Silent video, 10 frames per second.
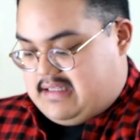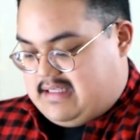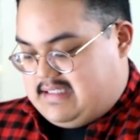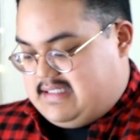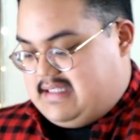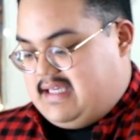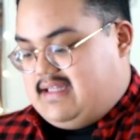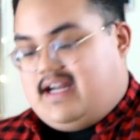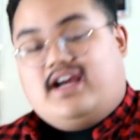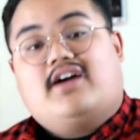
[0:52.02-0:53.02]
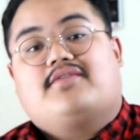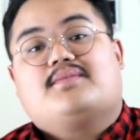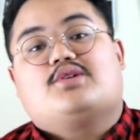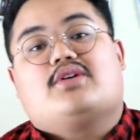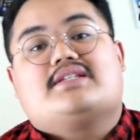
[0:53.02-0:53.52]
this thing that I got from
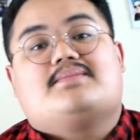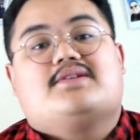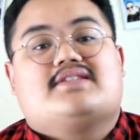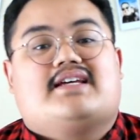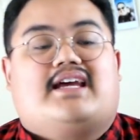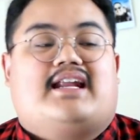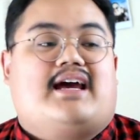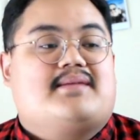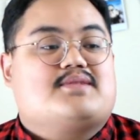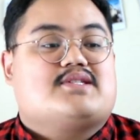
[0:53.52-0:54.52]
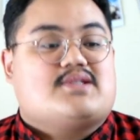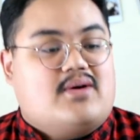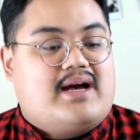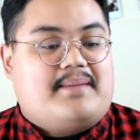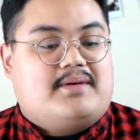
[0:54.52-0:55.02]
Choice Music, and I'm so
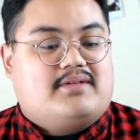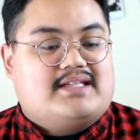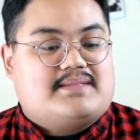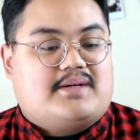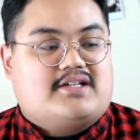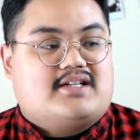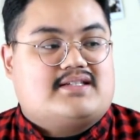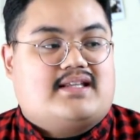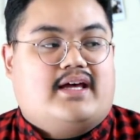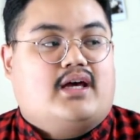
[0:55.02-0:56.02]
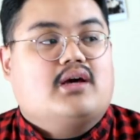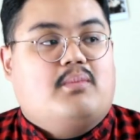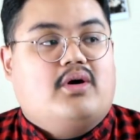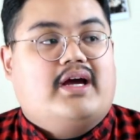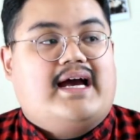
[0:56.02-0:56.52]
happy with this purchase. Like,
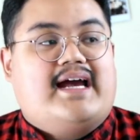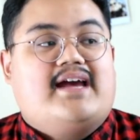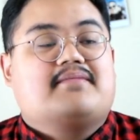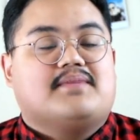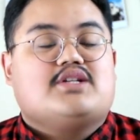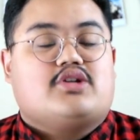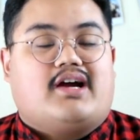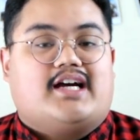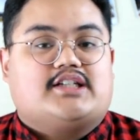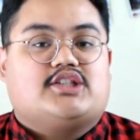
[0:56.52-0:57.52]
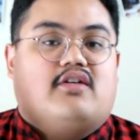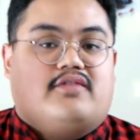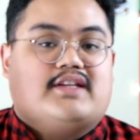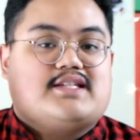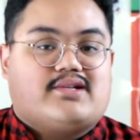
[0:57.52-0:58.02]
boy, I have been trash
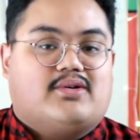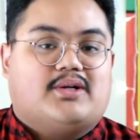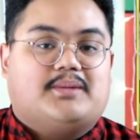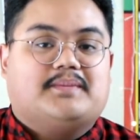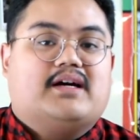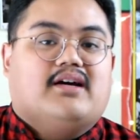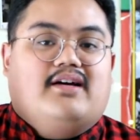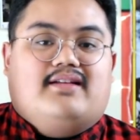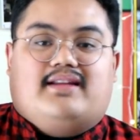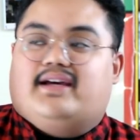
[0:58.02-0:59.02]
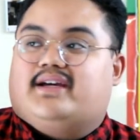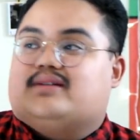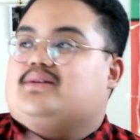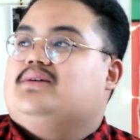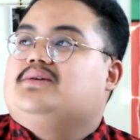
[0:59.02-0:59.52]
for this group. Like,
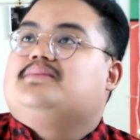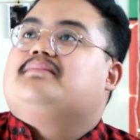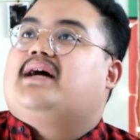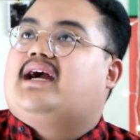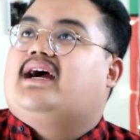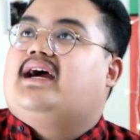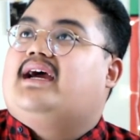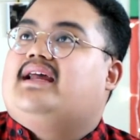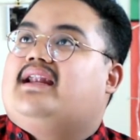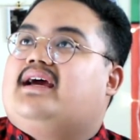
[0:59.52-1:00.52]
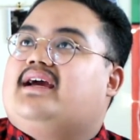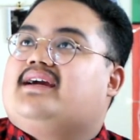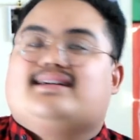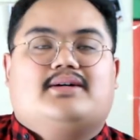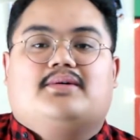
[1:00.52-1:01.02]
oh my god. Like,
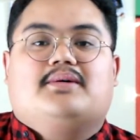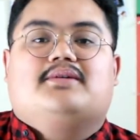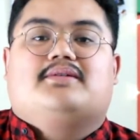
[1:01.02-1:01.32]
oh,